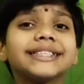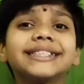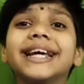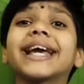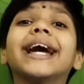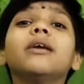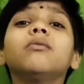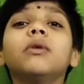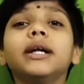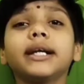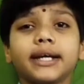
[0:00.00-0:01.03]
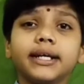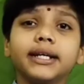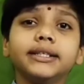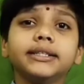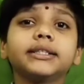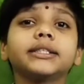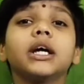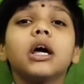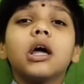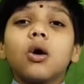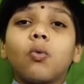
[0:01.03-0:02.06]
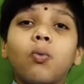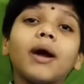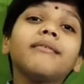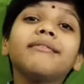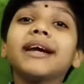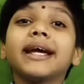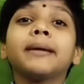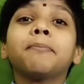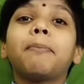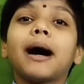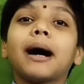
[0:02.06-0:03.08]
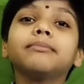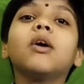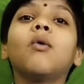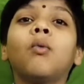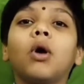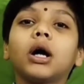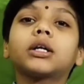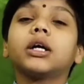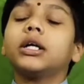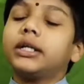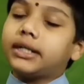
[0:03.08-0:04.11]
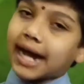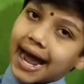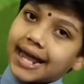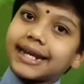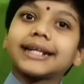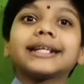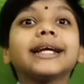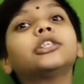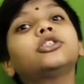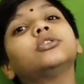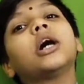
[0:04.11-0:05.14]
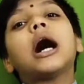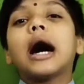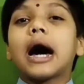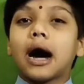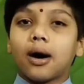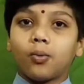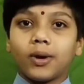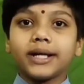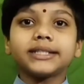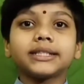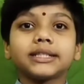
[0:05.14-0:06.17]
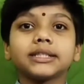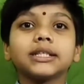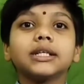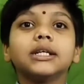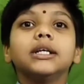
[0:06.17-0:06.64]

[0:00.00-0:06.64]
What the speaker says: Second one is when we pump the water directly to the harvest